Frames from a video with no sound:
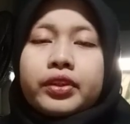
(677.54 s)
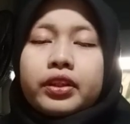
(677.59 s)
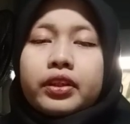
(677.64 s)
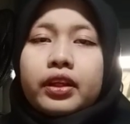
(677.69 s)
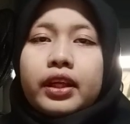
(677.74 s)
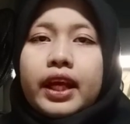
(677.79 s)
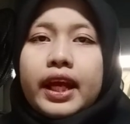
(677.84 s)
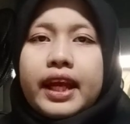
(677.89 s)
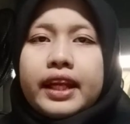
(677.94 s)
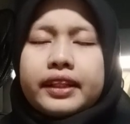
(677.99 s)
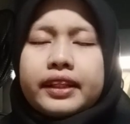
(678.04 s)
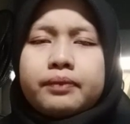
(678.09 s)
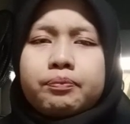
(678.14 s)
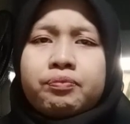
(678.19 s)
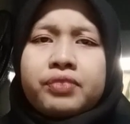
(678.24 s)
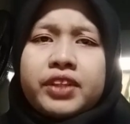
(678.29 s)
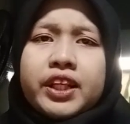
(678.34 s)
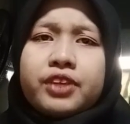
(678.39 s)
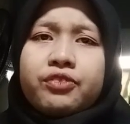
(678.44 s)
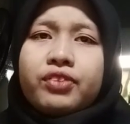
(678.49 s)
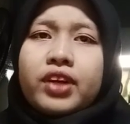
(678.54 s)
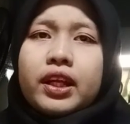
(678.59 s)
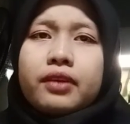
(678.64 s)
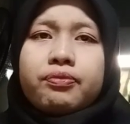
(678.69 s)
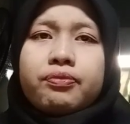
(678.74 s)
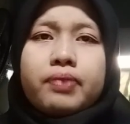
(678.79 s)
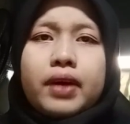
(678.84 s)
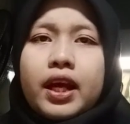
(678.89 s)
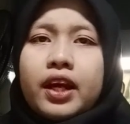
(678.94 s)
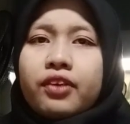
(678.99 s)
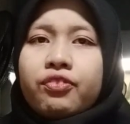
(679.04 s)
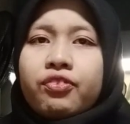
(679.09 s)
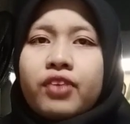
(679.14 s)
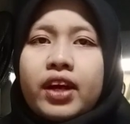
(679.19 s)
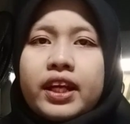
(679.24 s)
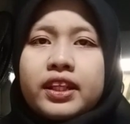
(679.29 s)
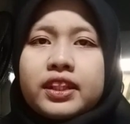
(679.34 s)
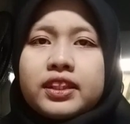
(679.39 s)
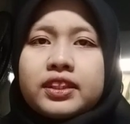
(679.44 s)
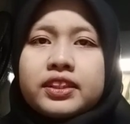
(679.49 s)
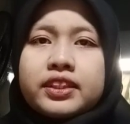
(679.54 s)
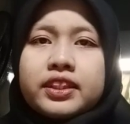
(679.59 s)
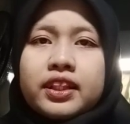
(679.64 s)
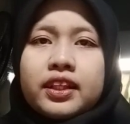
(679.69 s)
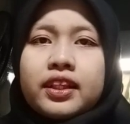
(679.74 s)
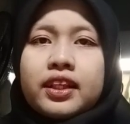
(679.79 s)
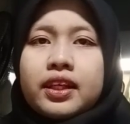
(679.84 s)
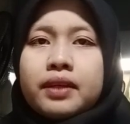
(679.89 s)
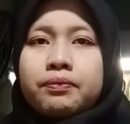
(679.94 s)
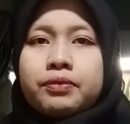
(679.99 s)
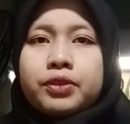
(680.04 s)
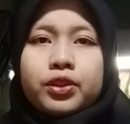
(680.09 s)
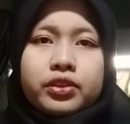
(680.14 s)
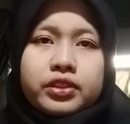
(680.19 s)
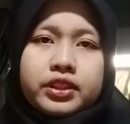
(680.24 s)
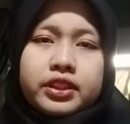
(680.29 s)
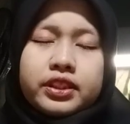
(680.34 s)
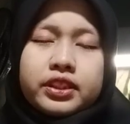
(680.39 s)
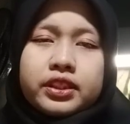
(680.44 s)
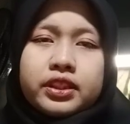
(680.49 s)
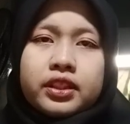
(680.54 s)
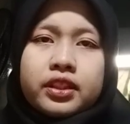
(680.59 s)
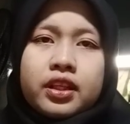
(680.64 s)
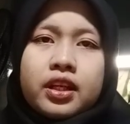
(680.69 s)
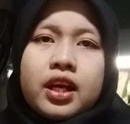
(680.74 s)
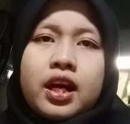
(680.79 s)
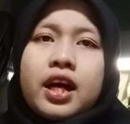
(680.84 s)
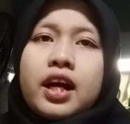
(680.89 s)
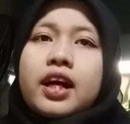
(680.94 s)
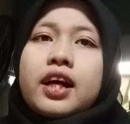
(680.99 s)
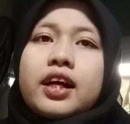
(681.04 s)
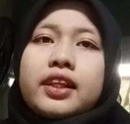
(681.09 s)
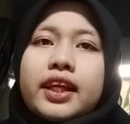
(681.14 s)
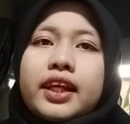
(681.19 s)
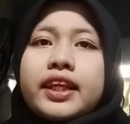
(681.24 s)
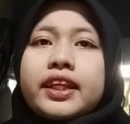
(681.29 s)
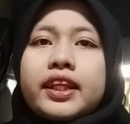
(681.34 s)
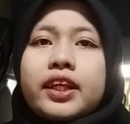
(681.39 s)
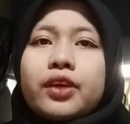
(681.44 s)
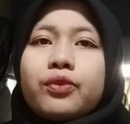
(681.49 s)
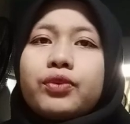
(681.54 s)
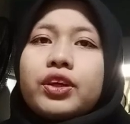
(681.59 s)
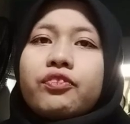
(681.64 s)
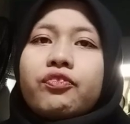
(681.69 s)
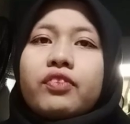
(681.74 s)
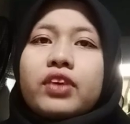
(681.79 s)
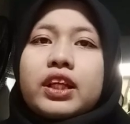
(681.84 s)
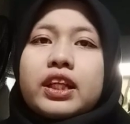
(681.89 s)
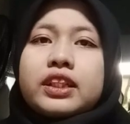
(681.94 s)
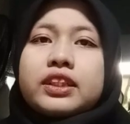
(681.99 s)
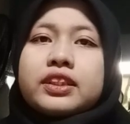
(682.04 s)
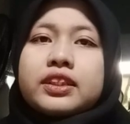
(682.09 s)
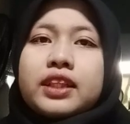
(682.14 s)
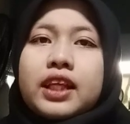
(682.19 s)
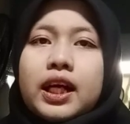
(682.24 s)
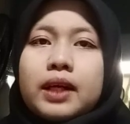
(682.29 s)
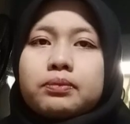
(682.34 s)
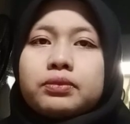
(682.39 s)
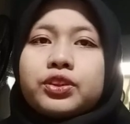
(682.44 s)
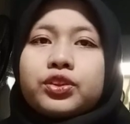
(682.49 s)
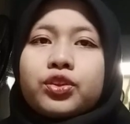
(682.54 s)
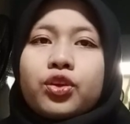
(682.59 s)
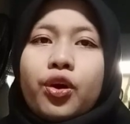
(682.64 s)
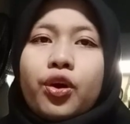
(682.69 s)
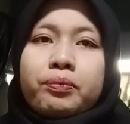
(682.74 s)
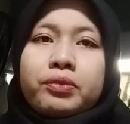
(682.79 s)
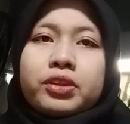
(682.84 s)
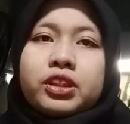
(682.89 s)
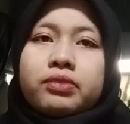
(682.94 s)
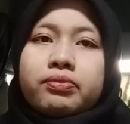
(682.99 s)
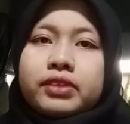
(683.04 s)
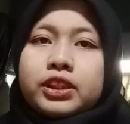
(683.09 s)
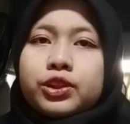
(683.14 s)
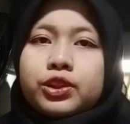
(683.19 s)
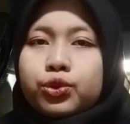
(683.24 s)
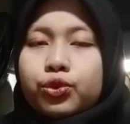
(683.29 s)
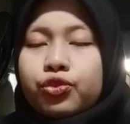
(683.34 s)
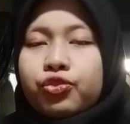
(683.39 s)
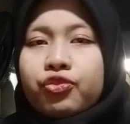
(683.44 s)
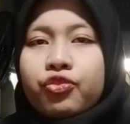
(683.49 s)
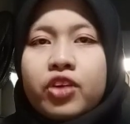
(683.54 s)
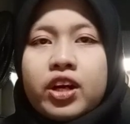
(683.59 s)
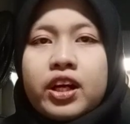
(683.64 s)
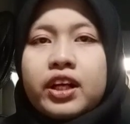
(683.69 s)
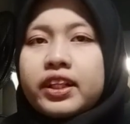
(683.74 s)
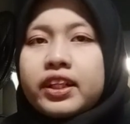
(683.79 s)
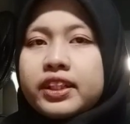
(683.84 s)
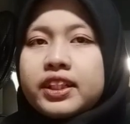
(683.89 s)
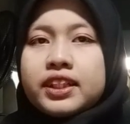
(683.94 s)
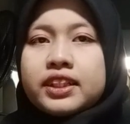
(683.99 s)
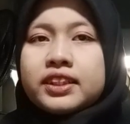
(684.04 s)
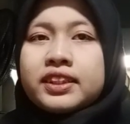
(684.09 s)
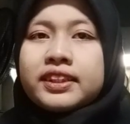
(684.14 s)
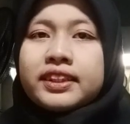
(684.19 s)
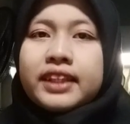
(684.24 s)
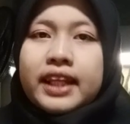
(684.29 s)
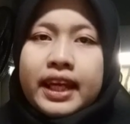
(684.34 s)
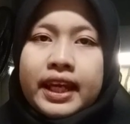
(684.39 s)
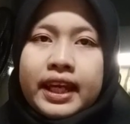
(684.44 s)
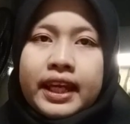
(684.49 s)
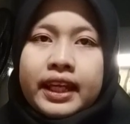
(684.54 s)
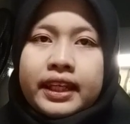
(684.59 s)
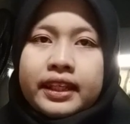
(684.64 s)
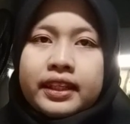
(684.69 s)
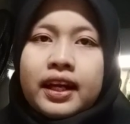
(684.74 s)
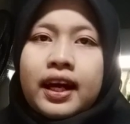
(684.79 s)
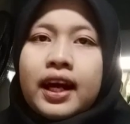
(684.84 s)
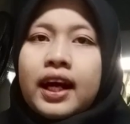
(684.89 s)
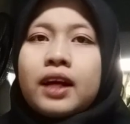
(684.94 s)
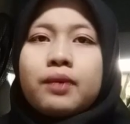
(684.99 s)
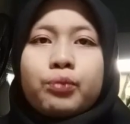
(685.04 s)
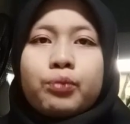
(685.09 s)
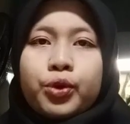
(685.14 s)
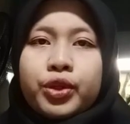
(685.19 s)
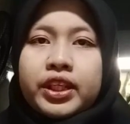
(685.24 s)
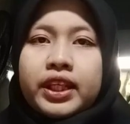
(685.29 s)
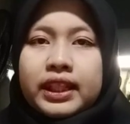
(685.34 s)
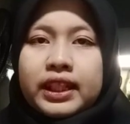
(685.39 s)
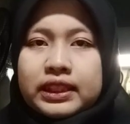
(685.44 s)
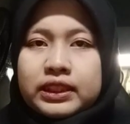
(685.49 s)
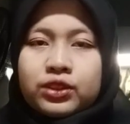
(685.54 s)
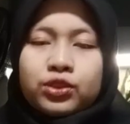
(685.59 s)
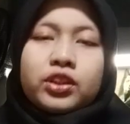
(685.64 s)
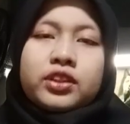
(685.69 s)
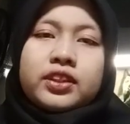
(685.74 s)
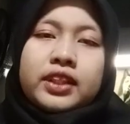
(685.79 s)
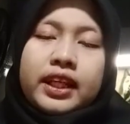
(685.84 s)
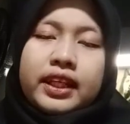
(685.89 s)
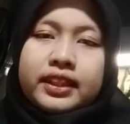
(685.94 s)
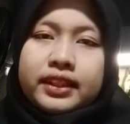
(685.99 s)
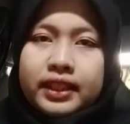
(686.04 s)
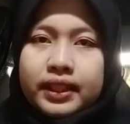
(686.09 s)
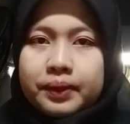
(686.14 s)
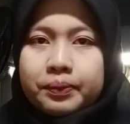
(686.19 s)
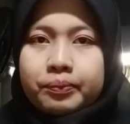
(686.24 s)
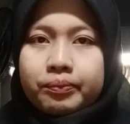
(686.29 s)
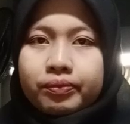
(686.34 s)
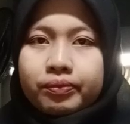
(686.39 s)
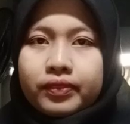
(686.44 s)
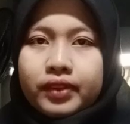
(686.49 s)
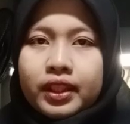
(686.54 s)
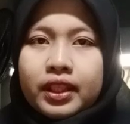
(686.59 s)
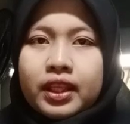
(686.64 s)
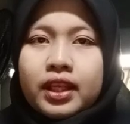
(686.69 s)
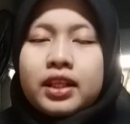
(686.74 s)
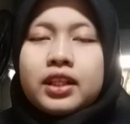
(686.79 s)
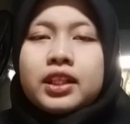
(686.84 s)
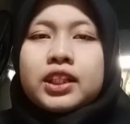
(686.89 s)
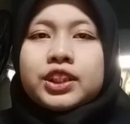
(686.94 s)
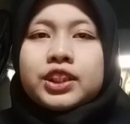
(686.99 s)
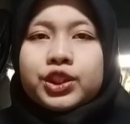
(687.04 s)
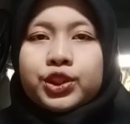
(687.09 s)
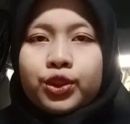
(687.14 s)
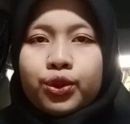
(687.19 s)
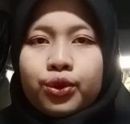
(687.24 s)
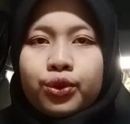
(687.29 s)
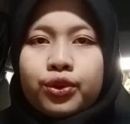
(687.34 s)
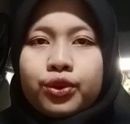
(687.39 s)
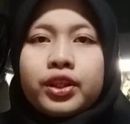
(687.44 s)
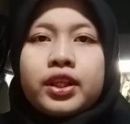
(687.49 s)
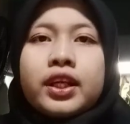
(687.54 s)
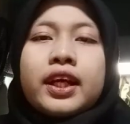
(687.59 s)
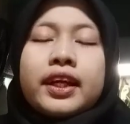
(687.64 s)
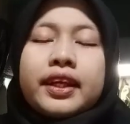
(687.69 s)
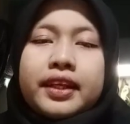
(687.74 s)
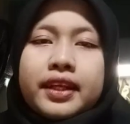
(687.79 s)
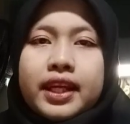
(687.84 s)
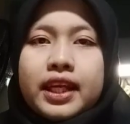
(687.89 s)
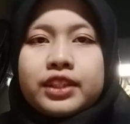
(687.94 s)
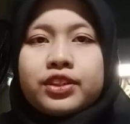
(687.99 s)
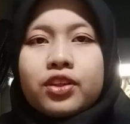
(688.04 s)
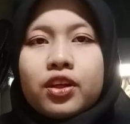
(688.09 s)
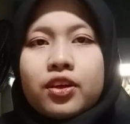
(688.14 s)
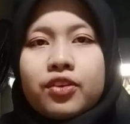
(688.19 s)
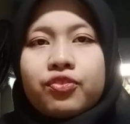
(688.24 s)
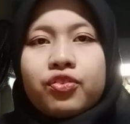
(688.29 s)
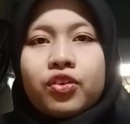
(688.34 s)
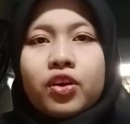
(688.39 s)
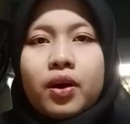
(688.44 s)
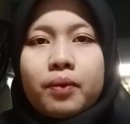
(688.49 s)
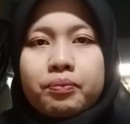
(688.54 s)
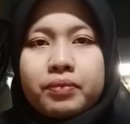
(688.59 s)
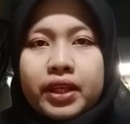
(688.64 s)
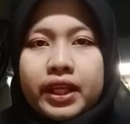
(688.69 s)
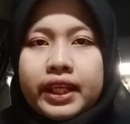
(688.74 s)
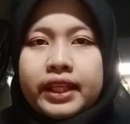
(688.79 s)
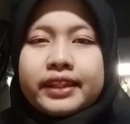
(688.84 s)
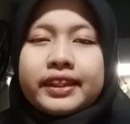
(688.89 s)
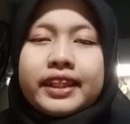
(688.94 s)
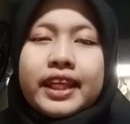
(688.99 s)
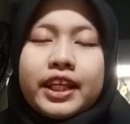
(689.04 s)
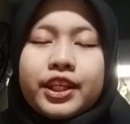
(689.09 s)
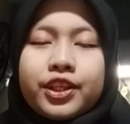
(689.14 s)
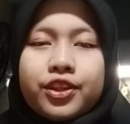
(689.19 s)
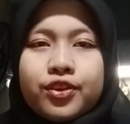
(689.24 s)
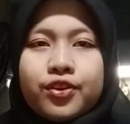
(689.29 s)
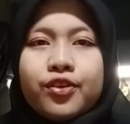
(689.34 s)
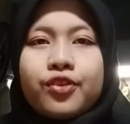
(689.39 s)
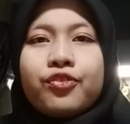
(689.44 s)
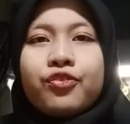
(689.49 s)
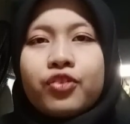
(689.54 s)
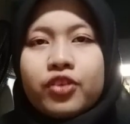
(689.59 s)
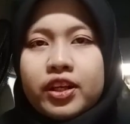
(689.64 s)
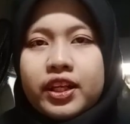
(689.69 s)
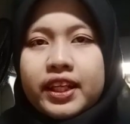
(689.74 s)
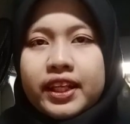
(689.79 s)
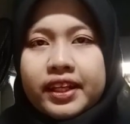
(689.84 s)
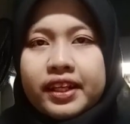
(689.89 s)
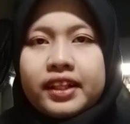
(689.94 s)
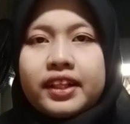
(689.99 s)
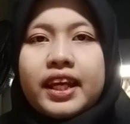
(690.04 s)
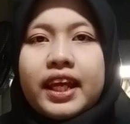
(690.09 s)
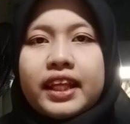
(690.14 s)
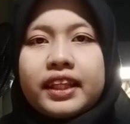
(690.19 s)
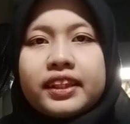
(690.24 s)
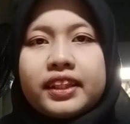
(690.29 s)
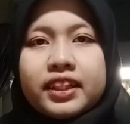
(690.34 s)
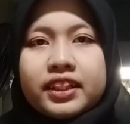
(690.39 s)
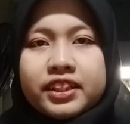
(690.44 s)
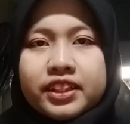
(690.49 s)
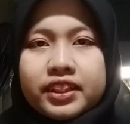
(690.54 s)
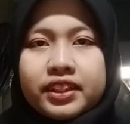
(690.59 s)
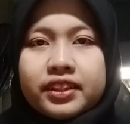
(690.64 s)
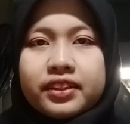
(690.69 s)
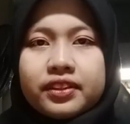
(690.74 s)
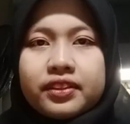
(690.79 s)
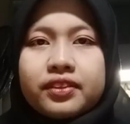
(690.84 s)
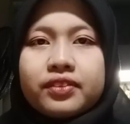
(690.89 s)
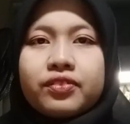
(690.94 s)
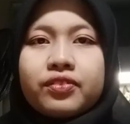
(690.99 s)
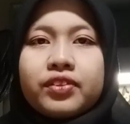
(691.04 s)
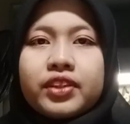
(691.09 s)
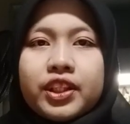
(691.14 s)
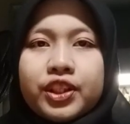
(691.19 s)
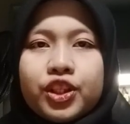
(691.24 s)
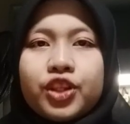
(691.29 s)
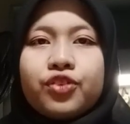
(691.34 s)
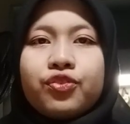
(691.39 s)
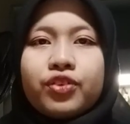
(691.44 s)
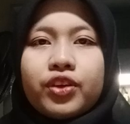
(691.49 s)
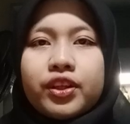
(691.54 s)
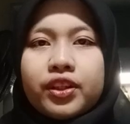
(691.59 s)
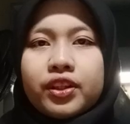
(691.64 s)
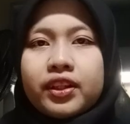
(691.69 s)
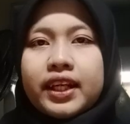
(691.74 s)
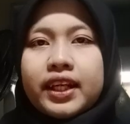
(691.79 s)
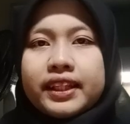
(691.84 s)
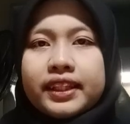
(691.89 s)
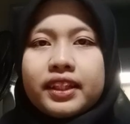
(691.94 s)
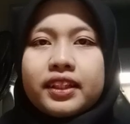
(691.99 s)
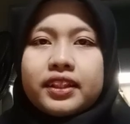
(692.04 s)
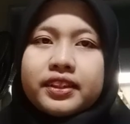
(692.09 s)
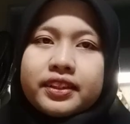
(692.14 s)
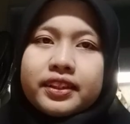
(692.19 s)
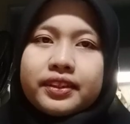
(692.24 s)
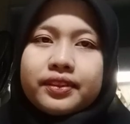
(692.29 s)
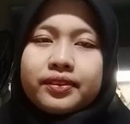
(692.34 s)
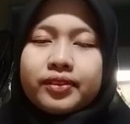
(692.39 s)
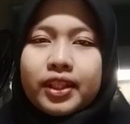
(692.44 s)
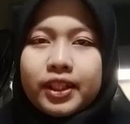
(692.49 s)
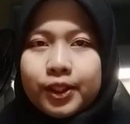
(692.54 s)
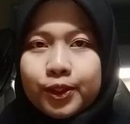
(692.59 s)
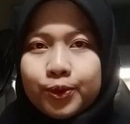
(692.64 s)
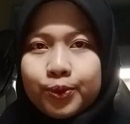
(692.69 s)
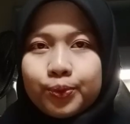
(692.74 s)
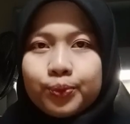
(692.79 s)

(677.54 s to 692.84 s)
and prevent financial abuse, aligning with Islam's commitment to fairness and harmony in society. So that's all from me. Thank you for your attention. Thank you for your attention. Thank you.